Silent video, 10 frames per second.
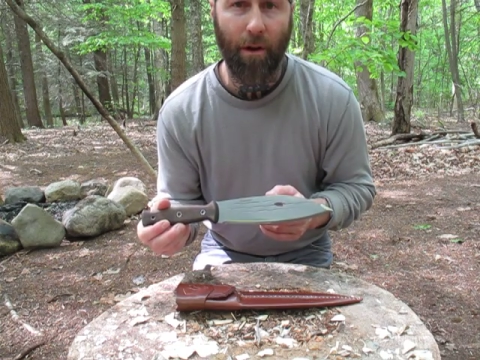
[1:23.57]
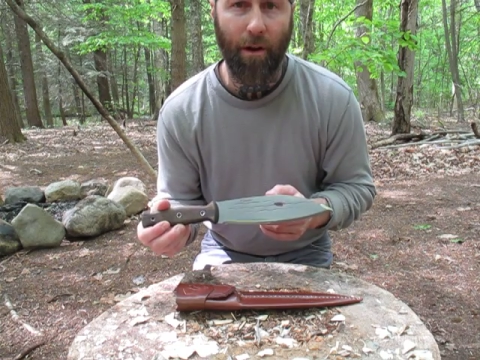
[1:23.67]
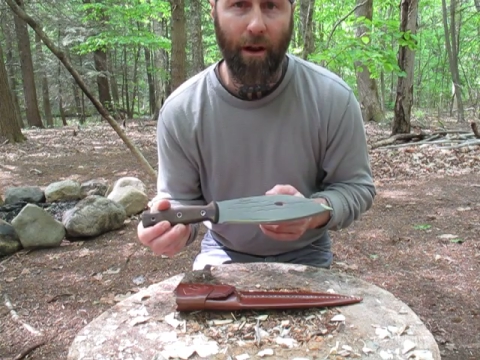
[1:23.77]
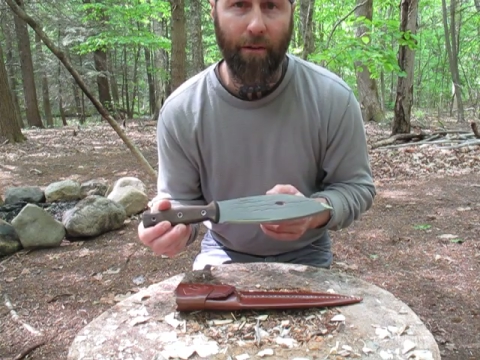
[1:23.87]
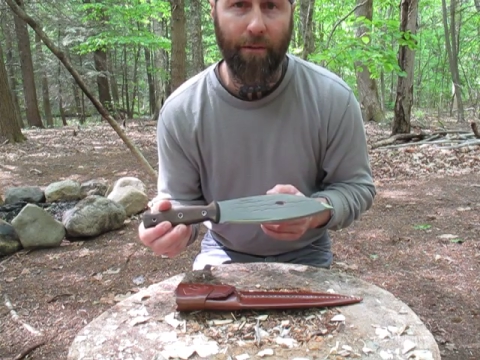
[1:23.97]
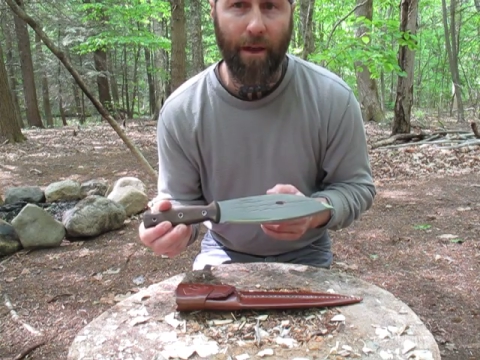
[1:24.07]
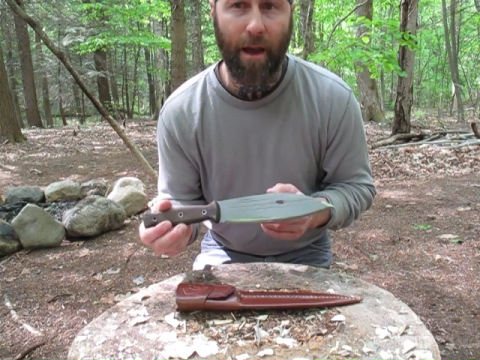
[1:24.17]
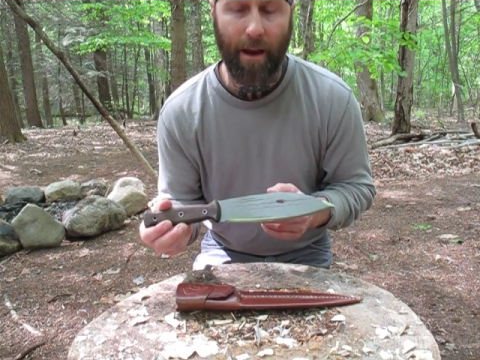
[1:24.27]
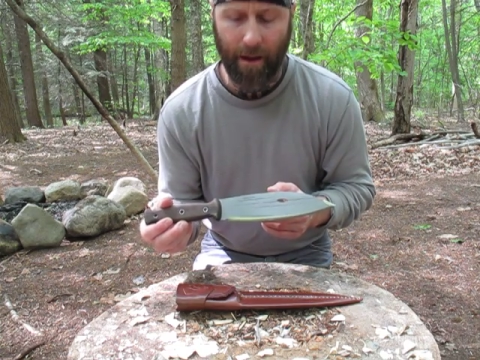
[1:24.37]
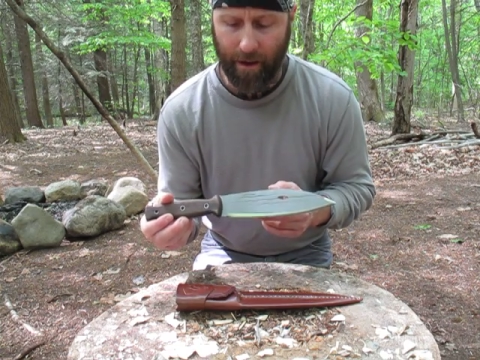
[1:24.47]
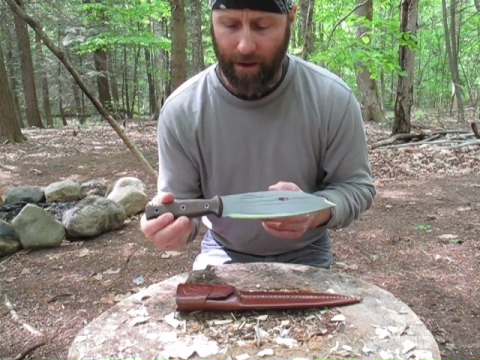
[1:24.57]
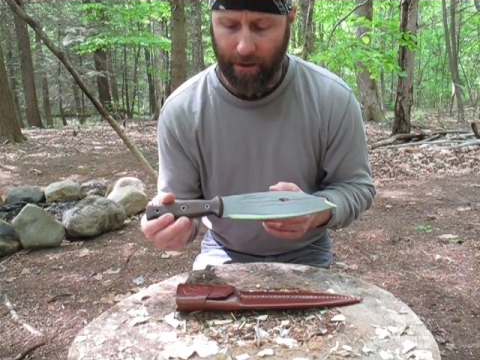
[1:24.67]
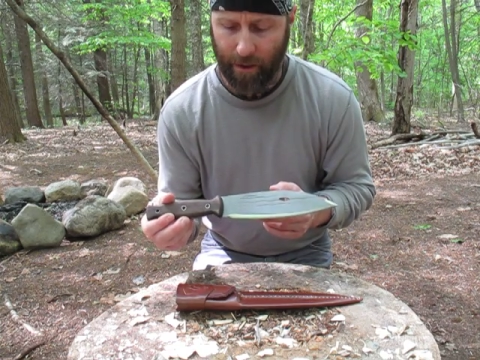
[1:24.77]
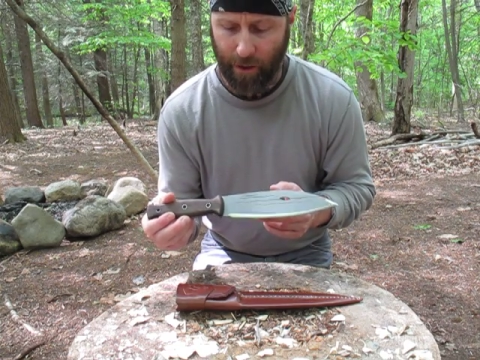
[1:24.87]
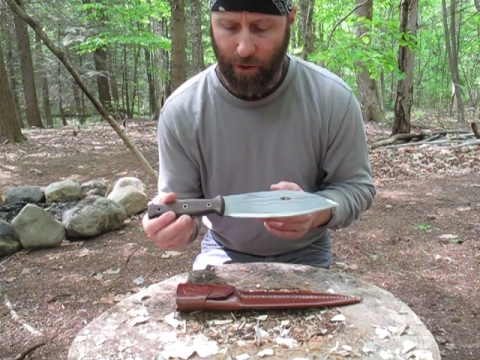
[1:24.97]
a knife that
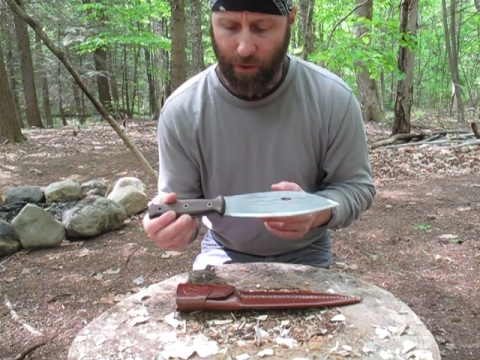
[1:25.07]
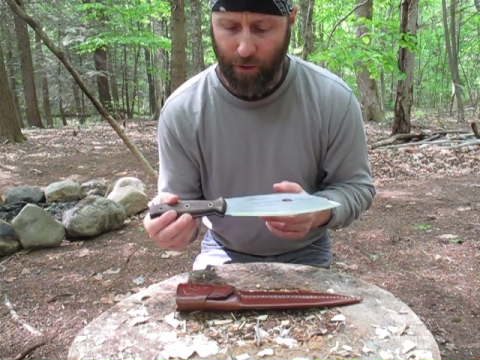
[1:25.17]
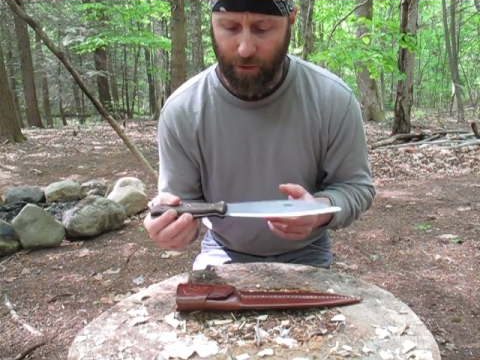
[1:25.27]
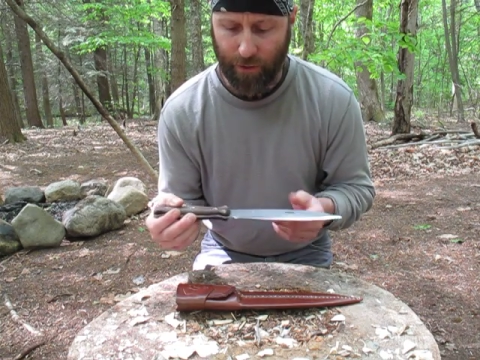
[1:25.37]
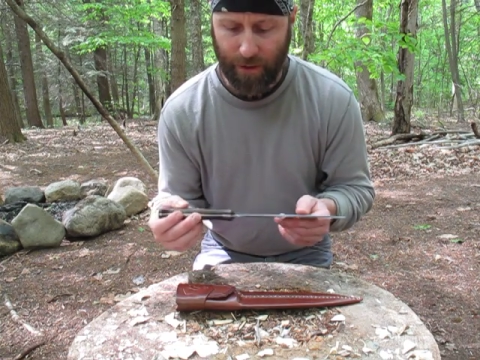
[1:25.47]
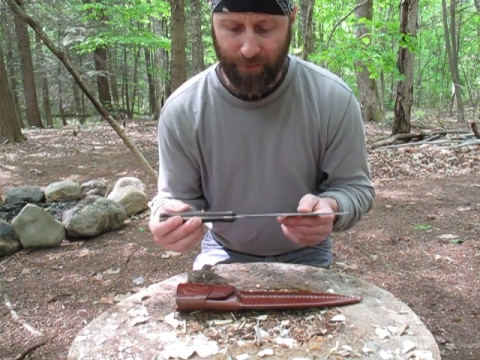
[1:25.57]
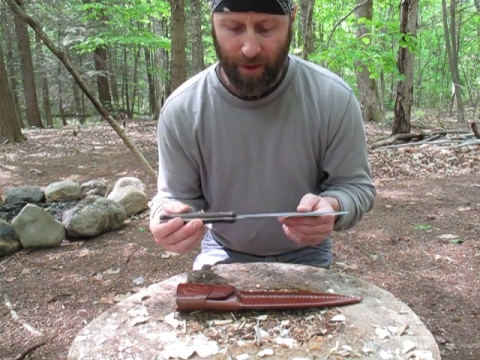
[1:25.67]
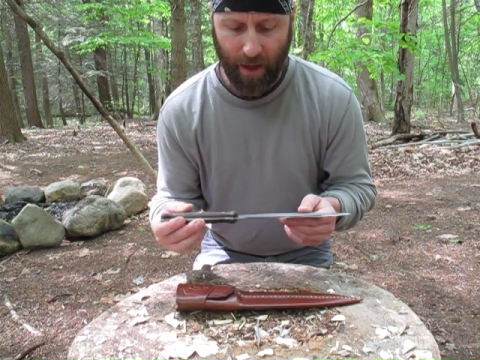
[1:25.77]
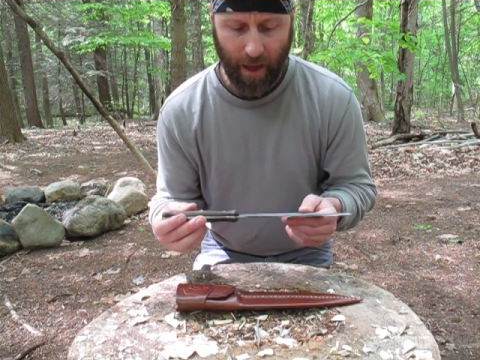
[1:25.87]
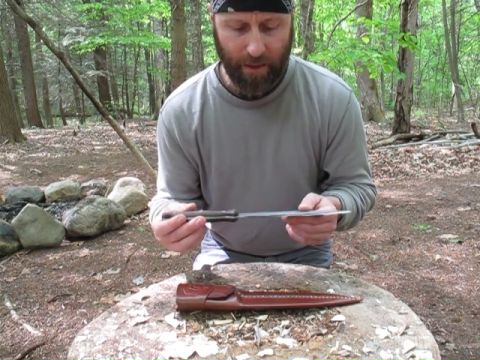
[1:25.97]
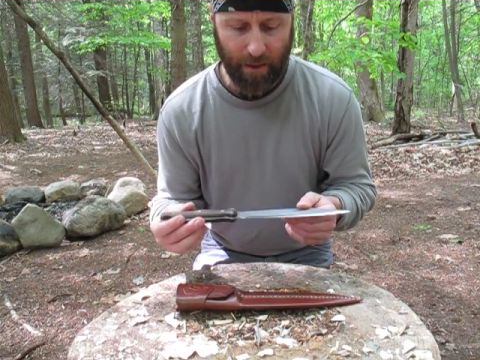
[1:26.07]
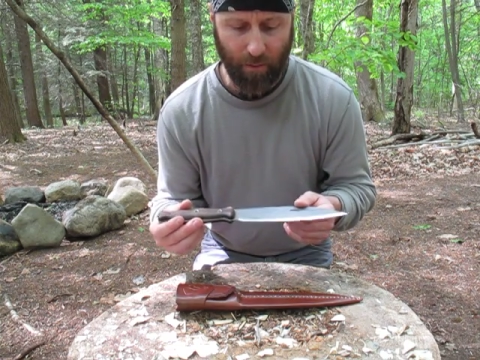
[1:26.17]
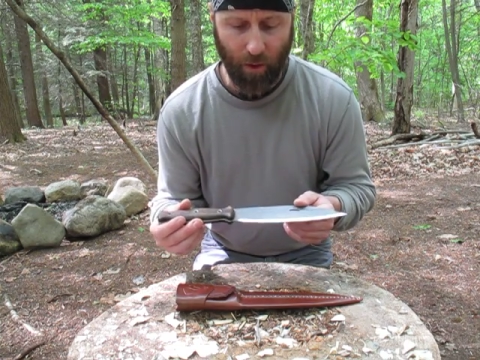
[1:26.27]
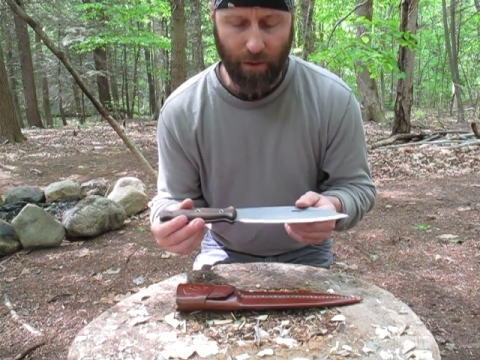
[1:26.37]
he could use as his one